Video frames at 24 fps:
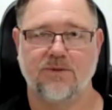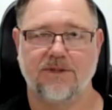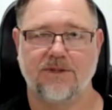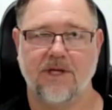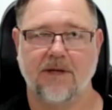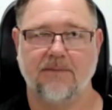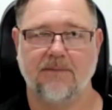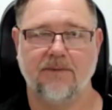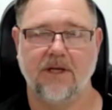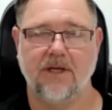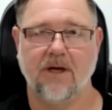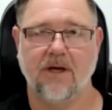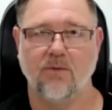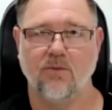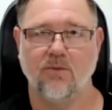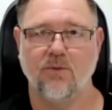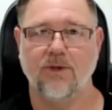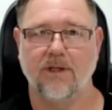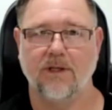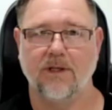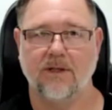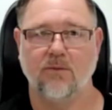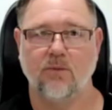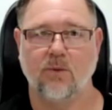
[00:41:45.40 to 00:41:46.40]
something I
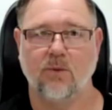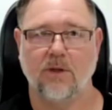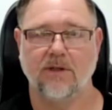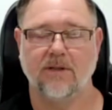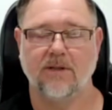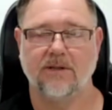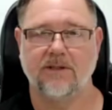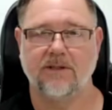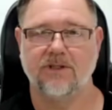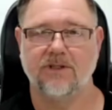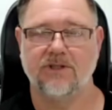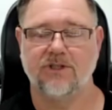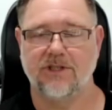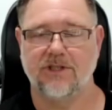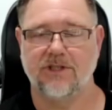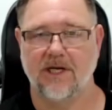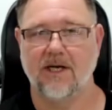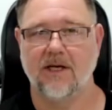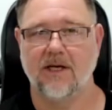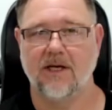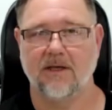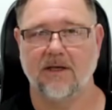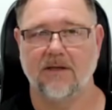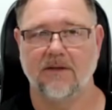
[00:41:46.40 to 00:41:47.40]
really wanted to
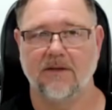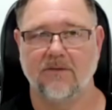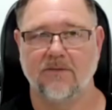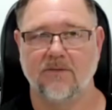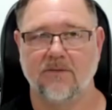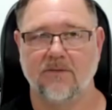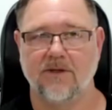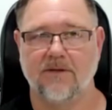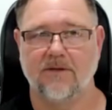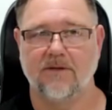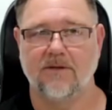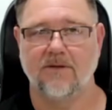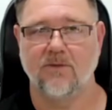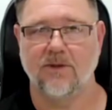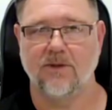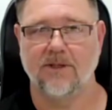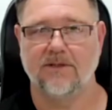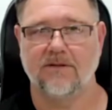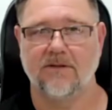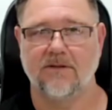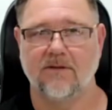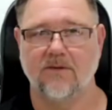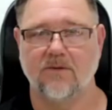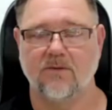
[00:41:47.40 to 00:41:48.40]
share with the
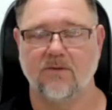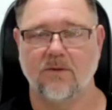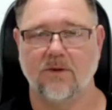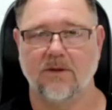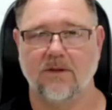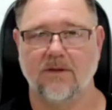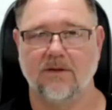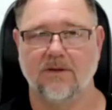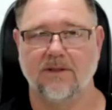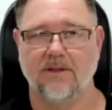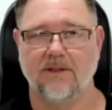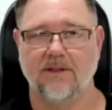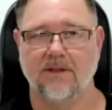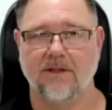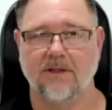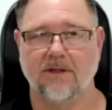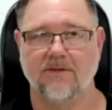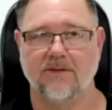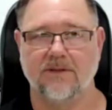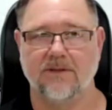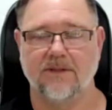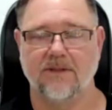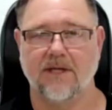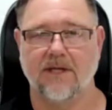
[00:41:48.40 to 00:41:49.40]
rest of the world. And I
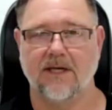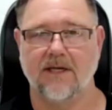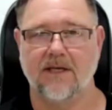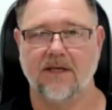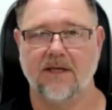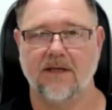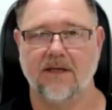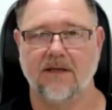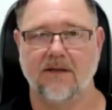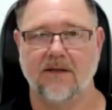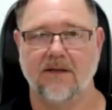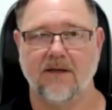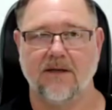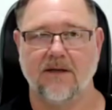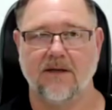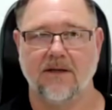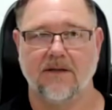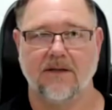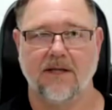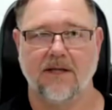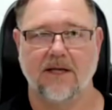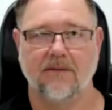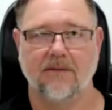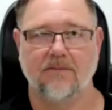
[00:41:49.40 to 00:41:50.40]
was lucky
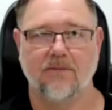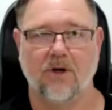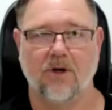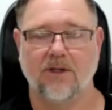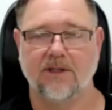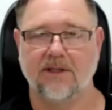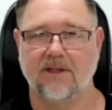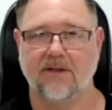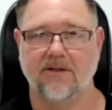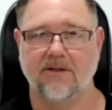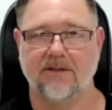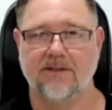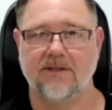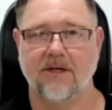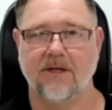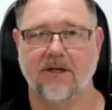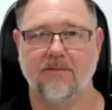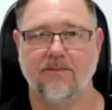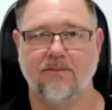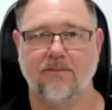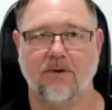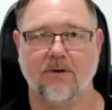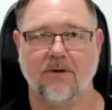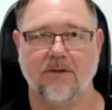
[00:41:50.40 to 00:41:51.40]
that my little
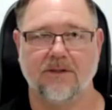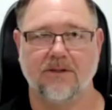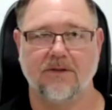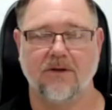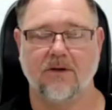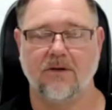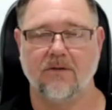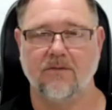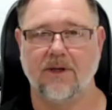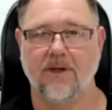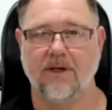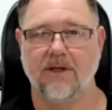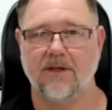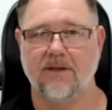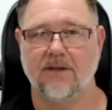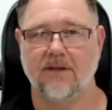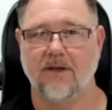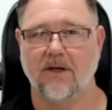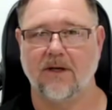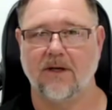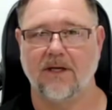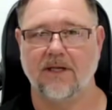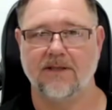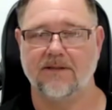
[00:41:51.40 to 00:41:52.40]
soapbox got
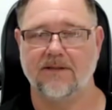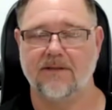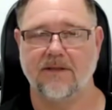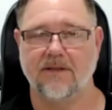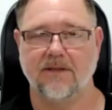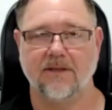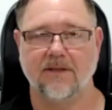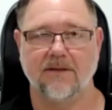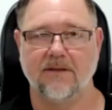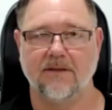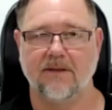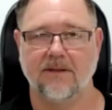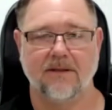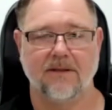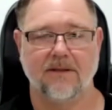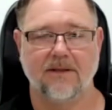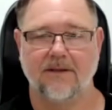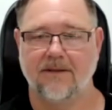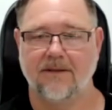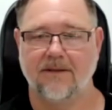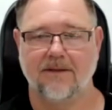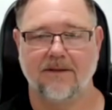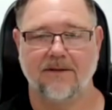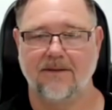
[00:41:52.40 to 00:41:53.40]
recognized, and
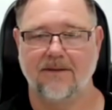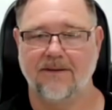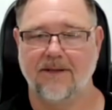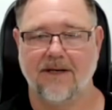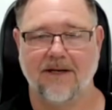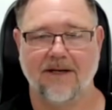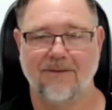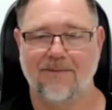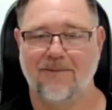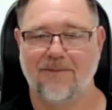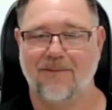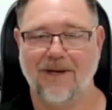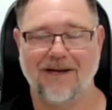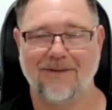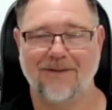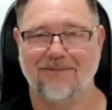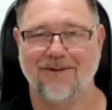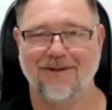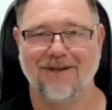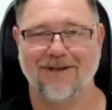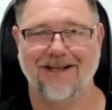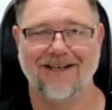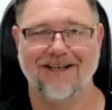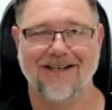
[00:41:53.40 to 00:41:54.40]

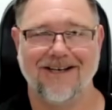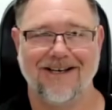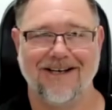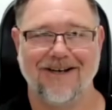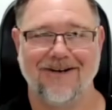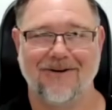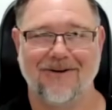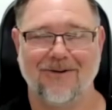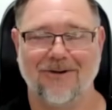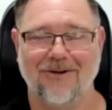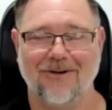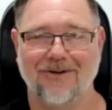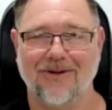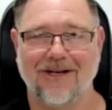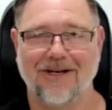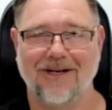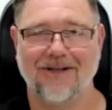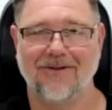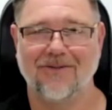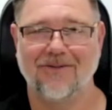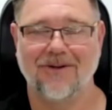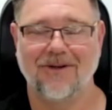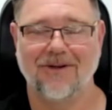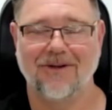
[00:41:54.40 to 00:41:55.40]
people are all
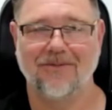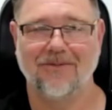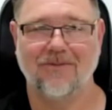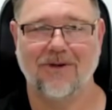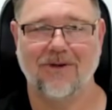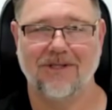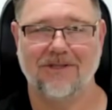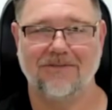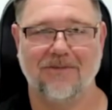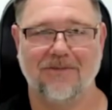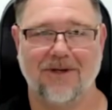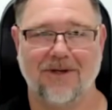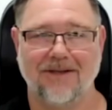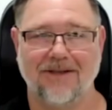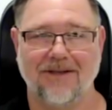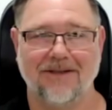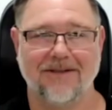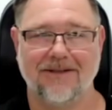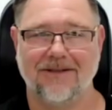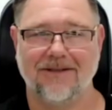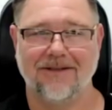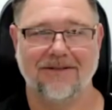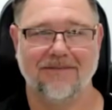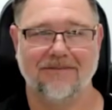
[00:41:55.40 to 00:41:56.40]
around the world watch my
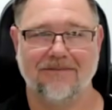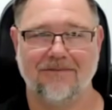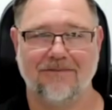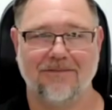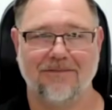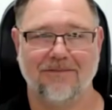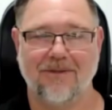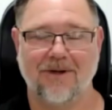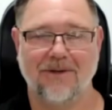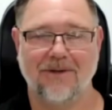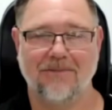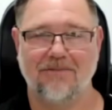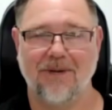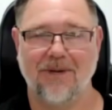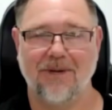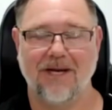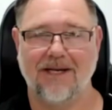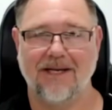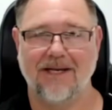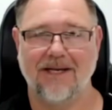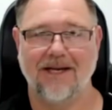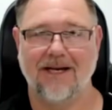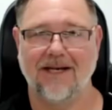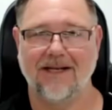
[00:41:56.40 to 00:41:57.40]

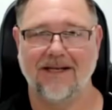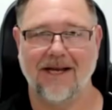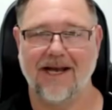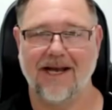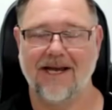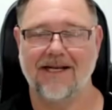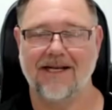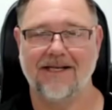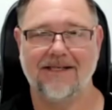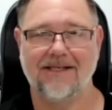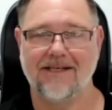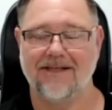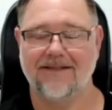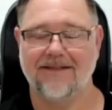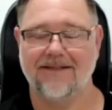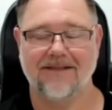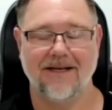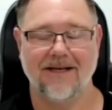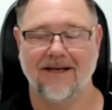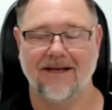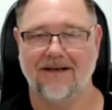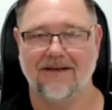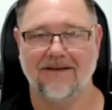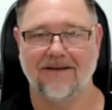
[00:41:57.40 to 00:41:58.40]
backyard antics
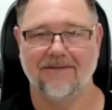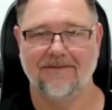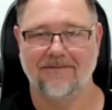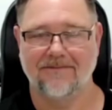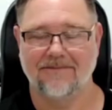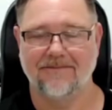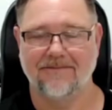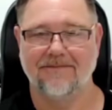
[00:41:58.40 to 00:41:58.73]
now.